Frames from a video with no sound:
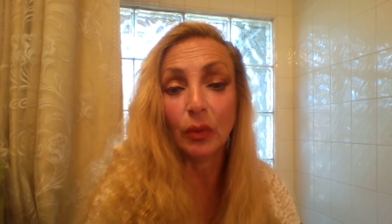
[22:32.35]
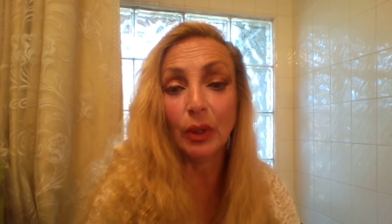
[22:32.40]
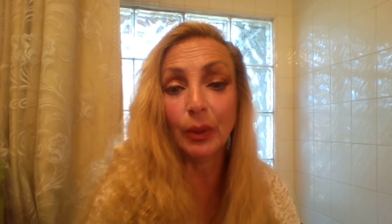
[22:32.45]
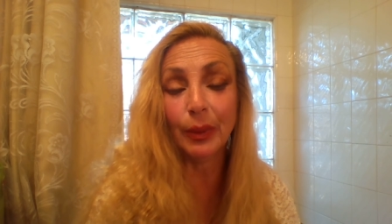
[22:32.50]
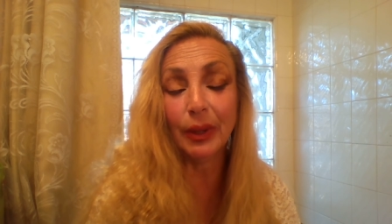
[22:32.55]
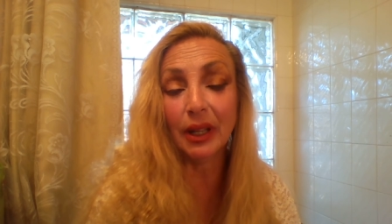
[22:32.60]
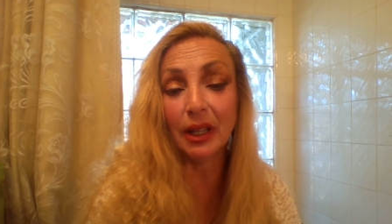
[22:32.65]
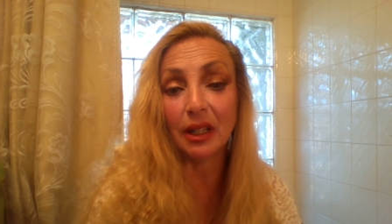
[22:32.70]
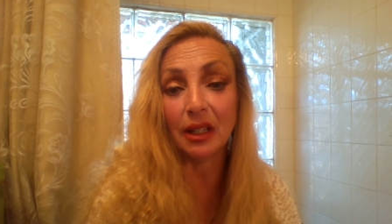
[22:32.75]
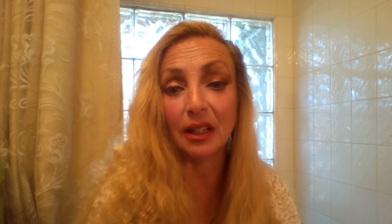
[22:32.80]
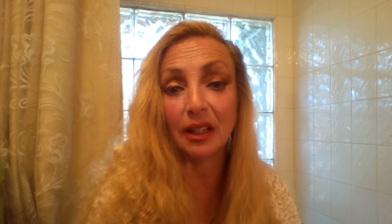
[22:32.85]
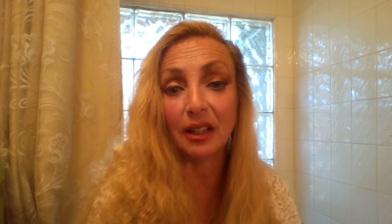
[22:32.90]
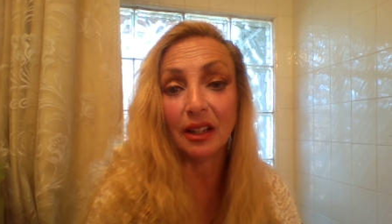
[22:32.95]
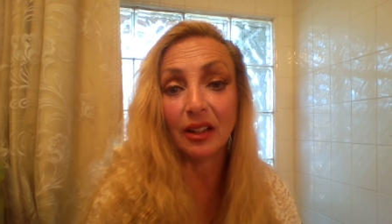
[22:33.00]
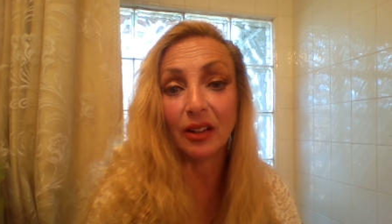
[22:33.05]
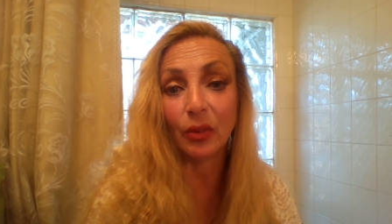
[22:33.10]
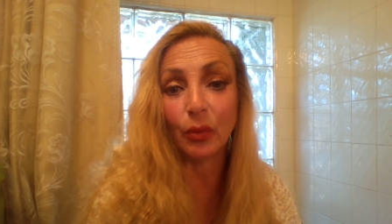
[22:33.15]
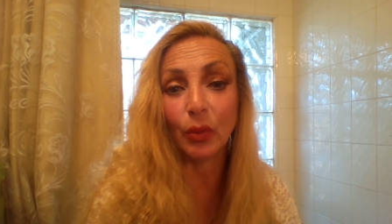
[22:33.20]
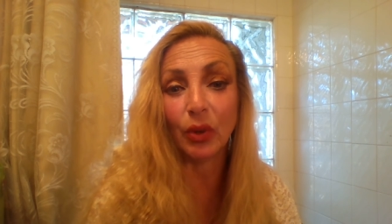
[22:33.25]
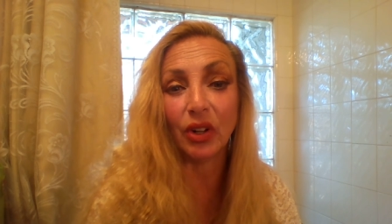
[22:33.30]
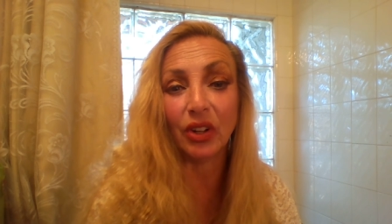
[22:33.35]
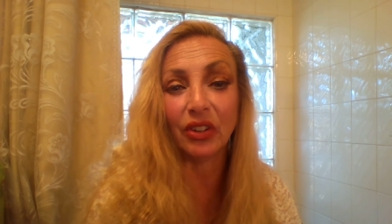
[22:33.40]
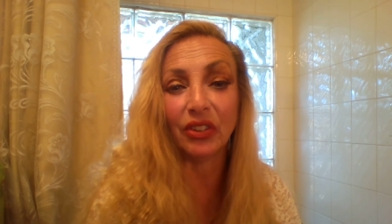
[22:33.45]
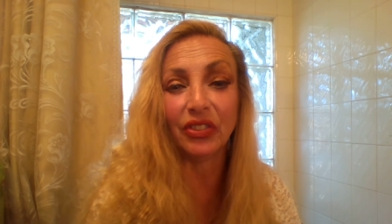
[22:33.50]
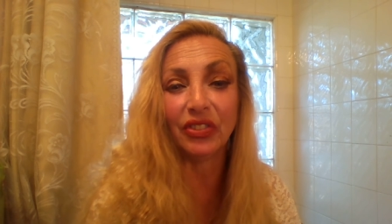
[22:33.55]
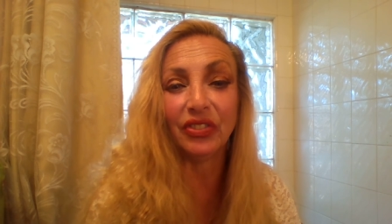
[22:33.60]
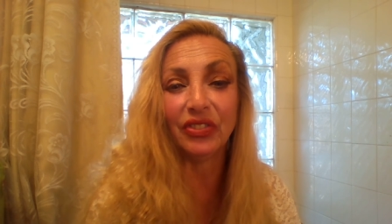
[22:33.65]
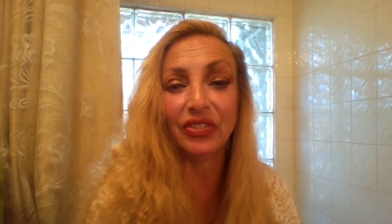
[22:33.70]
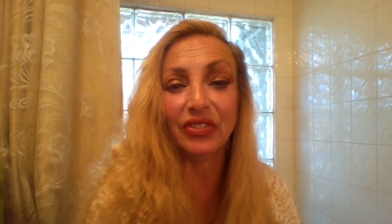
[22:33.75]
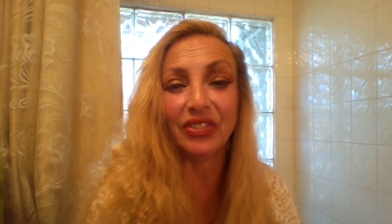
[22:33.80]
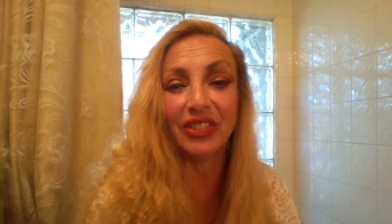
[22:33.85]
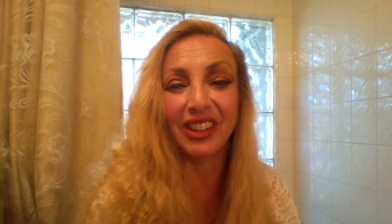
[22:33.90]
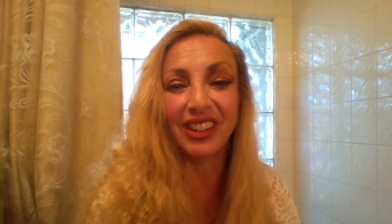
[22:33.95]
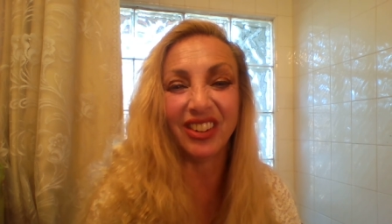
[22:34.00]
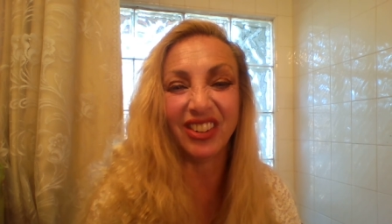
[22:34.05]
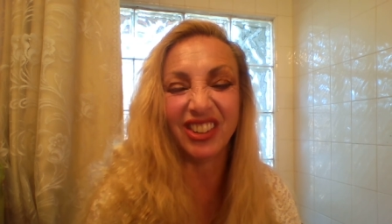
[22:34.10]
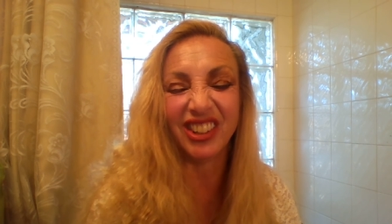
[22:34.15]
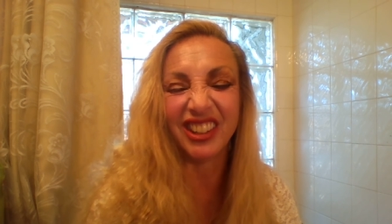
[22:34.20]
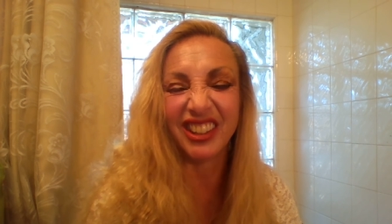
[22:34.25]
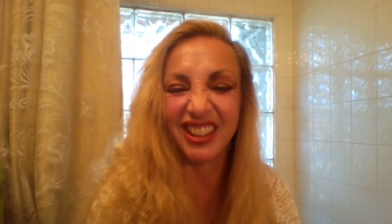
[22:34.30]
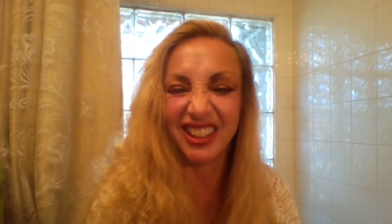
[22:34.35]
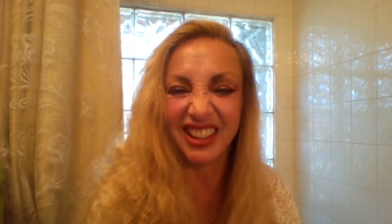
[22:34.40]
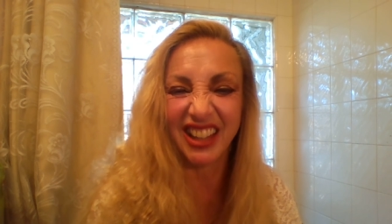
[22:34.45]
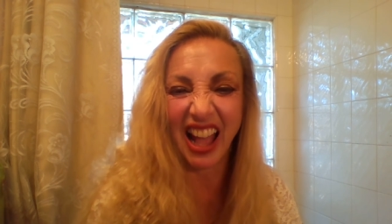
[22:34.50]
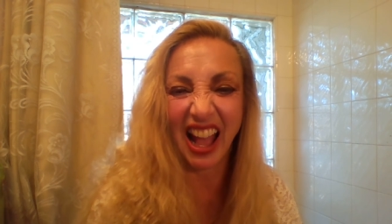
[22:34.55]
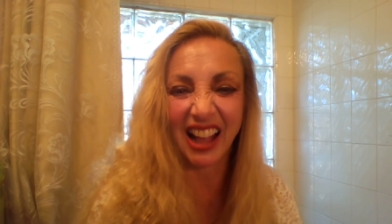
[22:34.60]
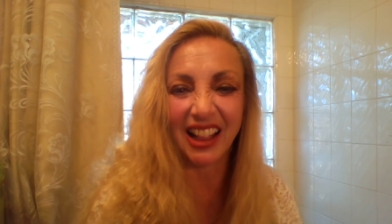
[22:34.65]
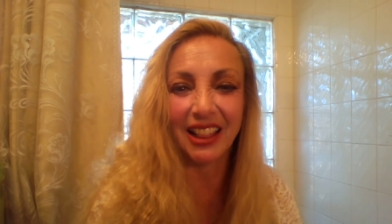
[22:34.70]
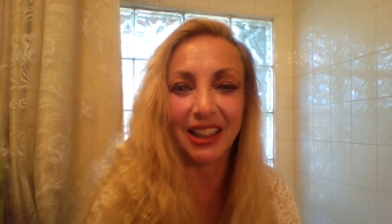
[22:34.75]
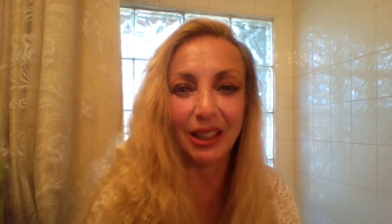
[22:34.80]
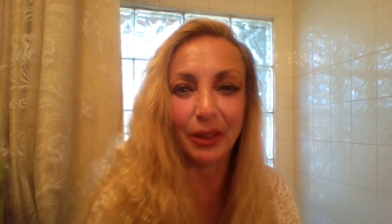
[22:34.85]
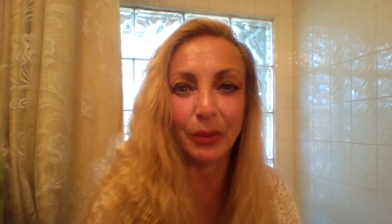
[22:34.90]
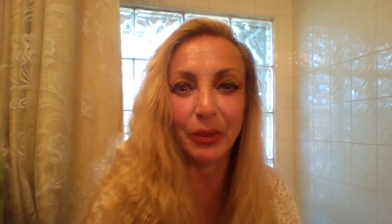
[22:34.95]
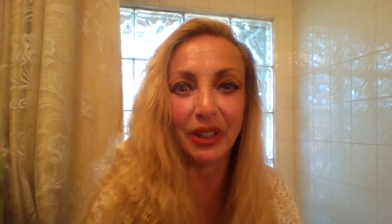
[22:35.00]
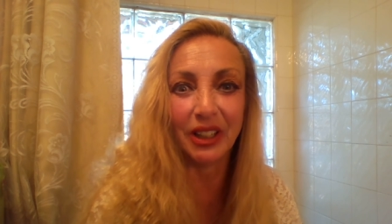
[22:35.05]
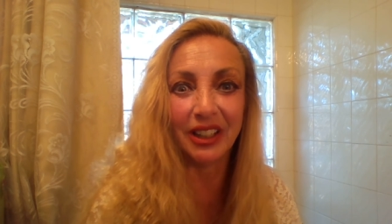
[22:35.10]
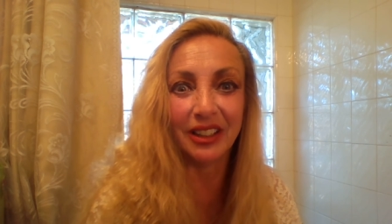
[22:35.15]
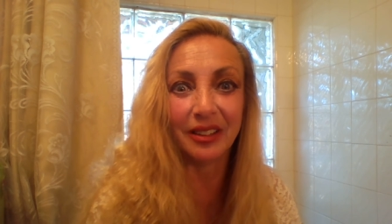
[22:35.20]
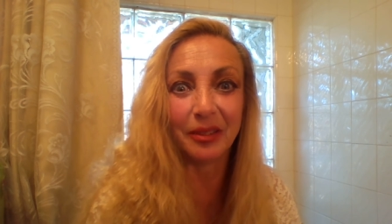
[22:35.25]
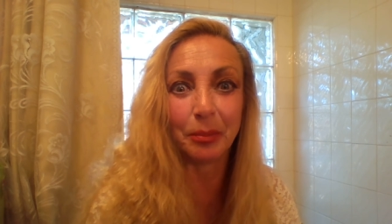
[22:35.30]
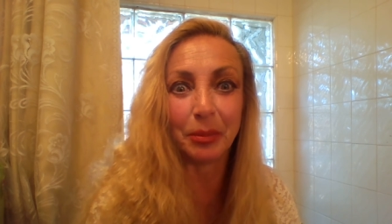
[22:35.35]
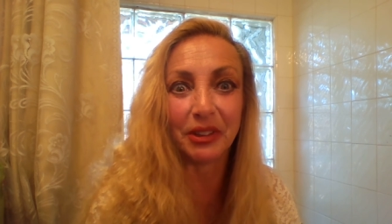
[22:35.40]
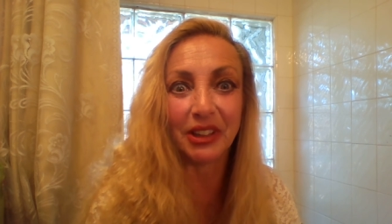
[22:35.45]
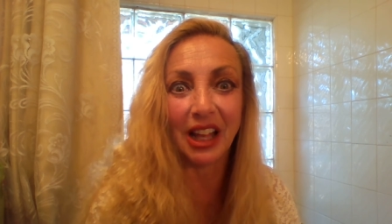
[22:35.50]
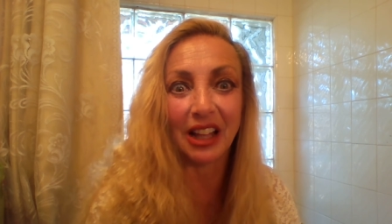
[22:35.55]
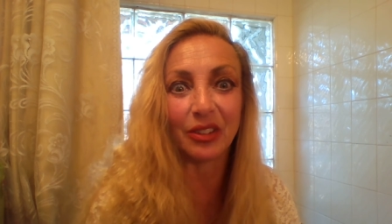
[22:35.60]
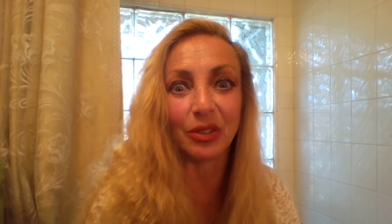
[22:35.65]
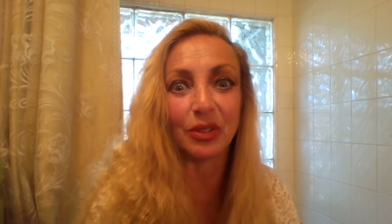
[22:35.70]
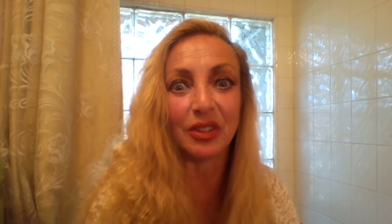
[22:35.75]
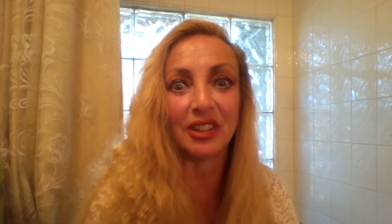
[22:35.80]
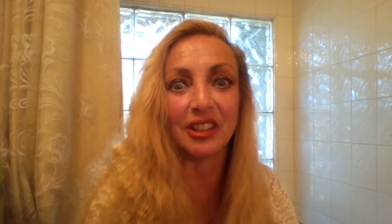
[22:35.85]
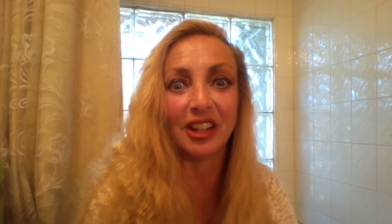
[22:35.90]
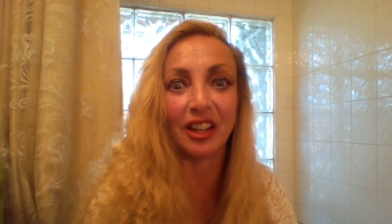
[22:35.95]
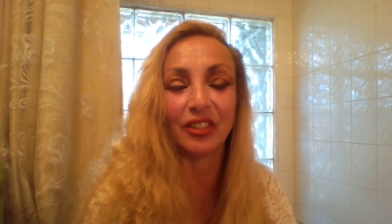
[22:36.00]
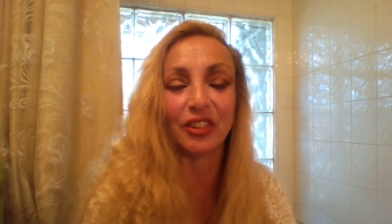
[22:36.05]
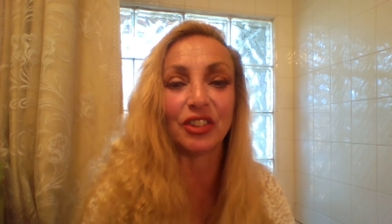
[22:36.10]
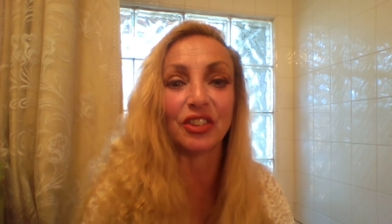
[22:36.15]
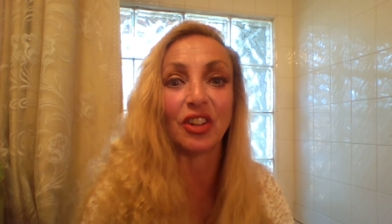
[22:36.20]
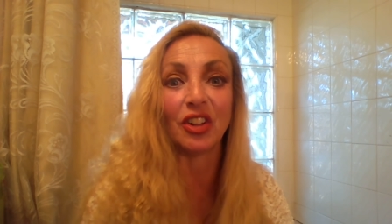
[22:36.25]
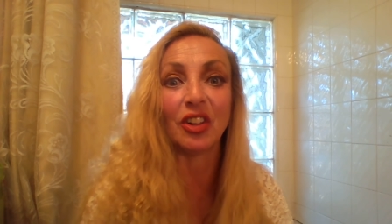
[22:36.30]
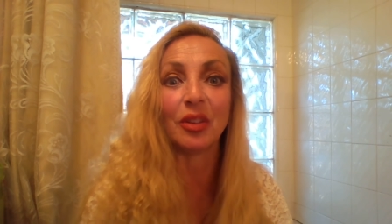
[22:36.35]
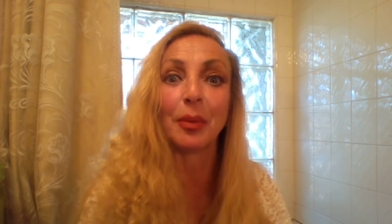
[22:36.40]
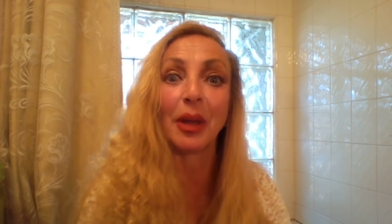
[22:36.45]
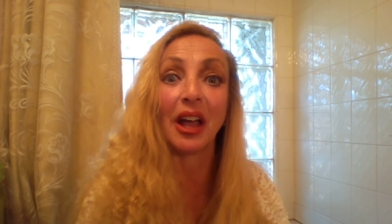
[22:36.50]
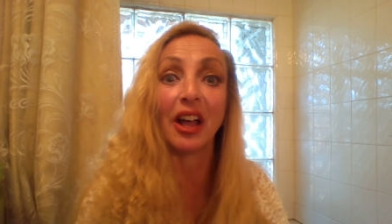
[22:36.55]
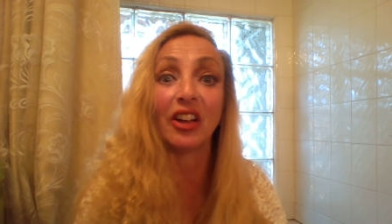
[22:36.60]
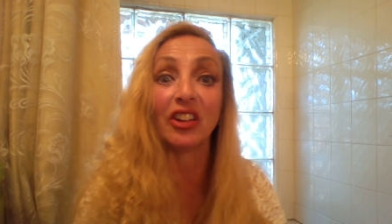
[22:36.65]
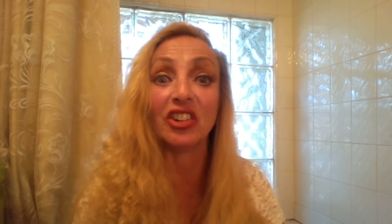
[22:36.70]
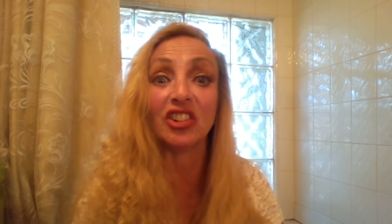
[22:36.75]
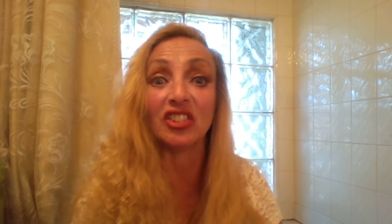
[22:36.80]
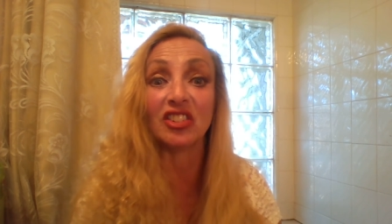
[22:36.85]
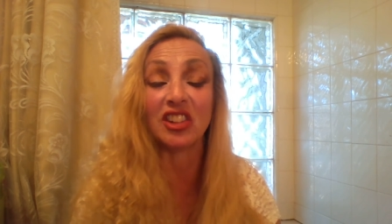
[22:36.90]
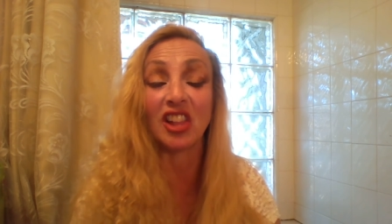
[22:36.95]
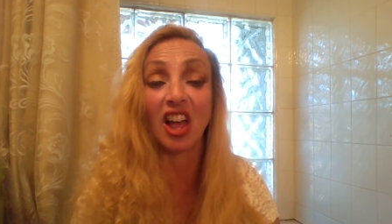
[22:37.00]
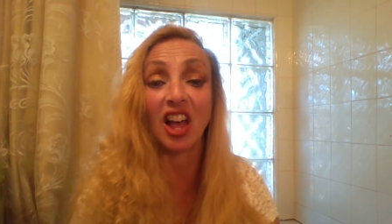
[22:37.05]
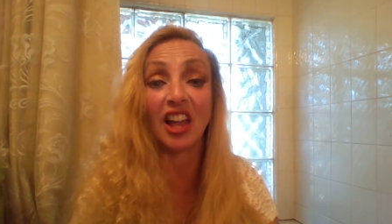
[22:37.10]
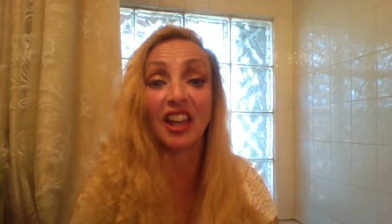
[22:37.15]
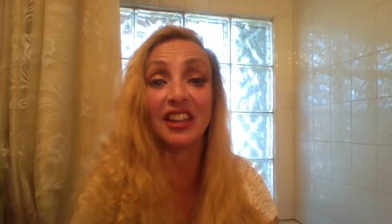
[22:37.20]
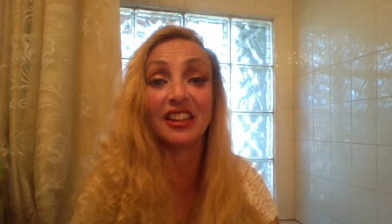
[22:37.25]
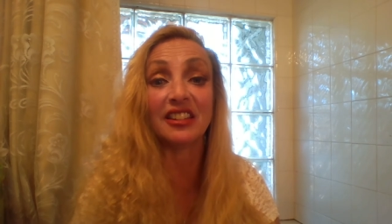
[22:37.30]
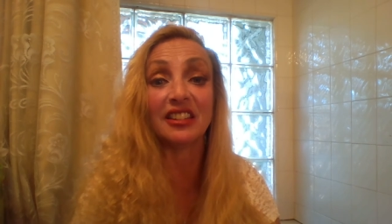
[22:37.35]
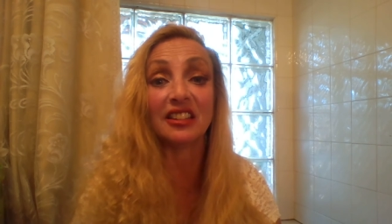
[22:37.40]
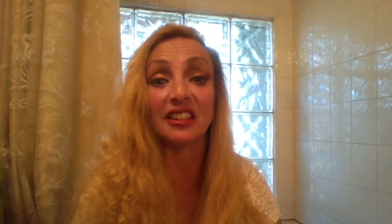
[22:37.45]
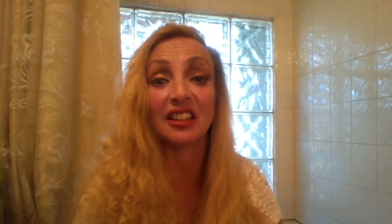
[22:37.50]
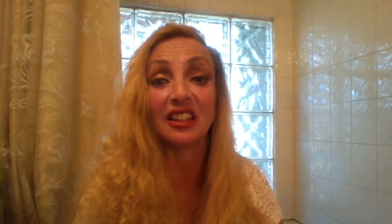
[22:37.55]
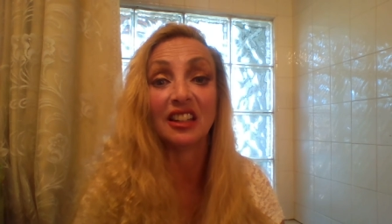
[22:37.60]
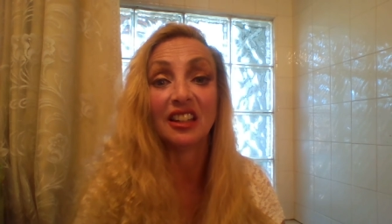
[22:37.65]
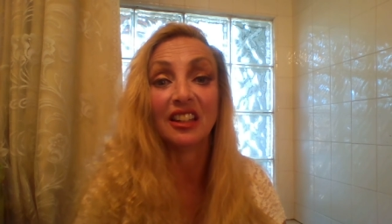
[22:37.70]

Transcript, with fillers: we win. Well, they don't exactly win, but that's what the devil's all about, is lies.